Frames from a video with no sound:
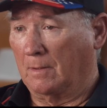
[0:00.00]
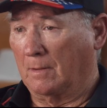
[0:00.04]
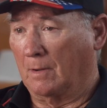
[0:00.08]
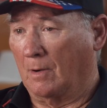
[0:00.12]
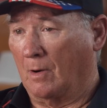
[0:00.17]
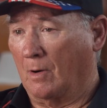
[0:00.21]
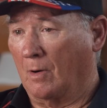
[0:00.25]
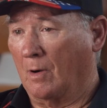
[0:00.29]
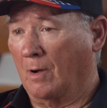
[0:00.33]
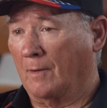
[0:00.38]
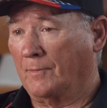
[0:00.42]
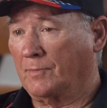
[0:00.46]

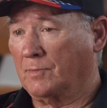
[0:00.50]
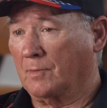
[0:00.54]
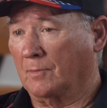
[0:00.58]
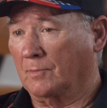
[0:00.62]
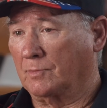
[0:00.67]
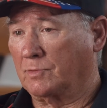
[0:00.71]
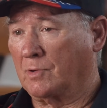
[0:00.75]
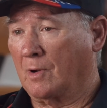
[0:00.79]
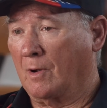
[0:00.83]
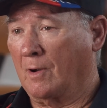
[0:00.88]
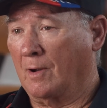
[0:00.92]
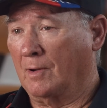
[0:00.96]
our officer
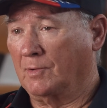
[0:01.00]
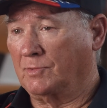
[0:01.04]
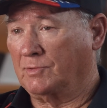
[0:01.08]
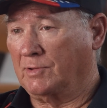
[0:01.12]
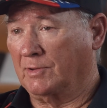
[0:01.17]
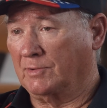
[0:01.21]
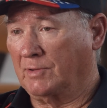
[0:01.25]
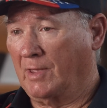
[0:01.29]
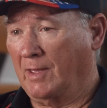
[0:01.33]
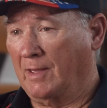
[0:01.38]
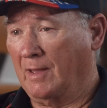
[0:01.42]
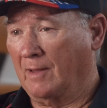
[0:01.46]
in charge
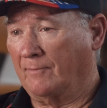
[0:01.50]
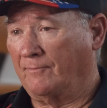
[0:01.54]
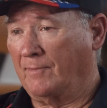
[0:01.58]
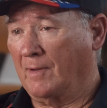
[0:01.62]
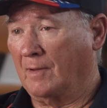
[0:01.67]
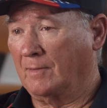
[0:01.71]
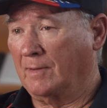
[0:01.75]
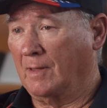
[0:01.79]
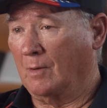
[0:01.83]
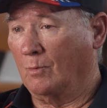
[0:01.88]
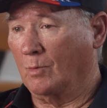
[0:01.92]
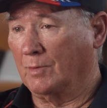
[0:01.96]
says, "Hey, I
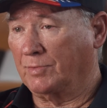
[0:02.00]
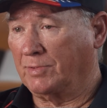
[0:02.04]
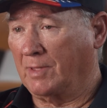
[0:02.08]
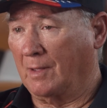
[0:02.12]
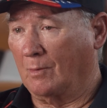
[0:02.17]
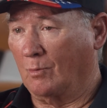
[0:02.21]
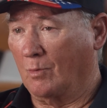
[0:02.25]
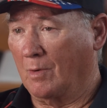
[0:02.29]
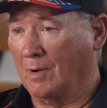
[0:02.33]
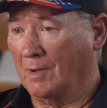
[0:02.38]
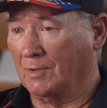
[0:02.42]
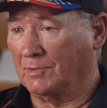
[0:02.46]
found out what
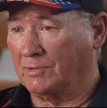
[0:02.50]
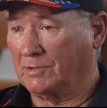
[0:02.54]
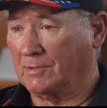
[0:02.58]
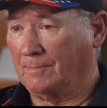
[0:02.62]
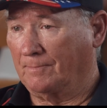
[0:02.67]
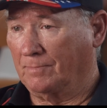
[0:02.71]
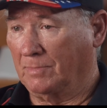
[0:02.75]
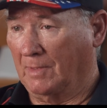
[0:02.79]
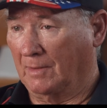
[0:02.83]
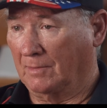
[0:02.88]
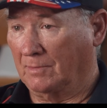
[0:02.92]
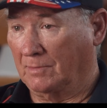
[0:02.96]
that was.
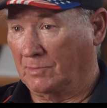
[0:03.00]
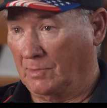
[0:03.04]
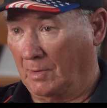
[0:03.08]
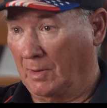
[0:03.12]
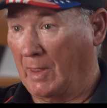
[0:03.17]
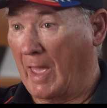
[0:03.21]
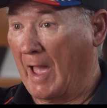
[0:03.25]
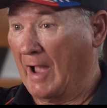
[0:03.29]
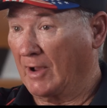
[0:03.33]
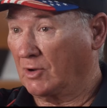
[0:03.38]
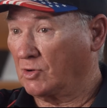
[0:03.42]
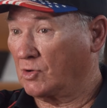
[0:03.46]
That
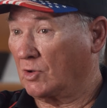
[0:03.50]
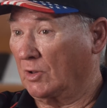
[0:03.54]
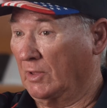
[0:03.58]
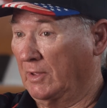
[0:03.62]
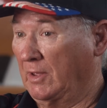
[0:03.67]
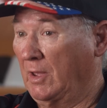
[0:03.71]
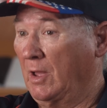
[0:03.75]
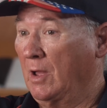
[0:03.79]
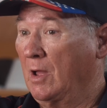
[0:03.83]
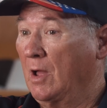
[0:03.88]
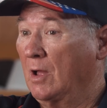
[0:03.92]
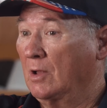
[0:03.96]

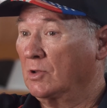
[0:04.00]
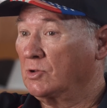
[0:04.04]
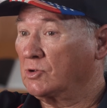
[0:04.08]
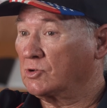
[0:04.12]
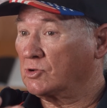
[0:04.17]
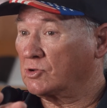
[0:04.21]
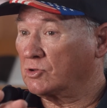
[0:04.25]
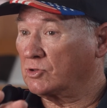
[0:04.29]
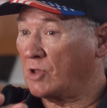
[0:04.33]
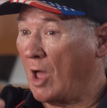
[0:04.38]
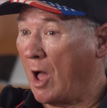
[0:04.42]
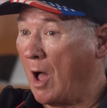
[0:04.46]
actually
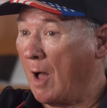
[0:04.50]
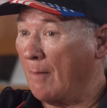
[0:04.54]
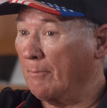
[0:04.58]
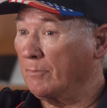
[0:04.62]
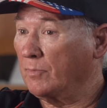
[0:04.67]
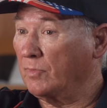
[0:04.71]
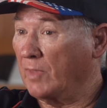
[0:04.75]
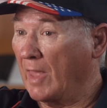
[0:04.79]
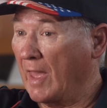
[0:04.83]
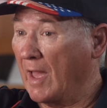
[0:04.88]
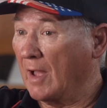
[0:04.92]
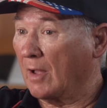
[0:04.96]

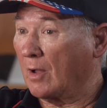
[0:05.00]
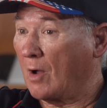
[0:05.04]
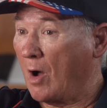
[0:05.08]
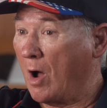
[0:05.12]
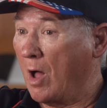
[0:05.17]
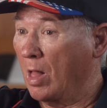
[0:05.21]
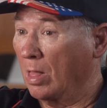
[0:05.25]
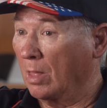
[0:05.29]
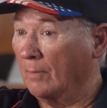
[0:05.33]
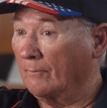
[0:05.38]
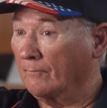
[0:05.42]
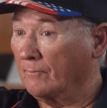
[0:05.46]
stopped that
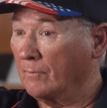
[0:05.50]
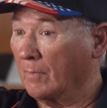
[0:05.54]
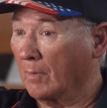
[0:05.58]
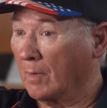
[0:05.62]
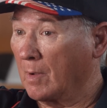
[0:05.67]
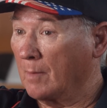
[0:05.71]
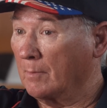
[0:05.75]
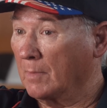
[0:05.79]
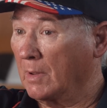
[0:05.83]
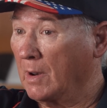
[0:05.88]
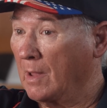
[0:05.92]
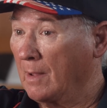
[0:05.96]
column from
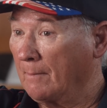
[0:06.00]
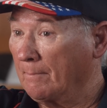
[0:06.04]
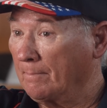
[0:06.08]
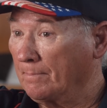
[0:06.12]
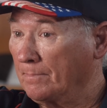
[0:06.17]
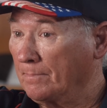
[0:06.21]
coming out."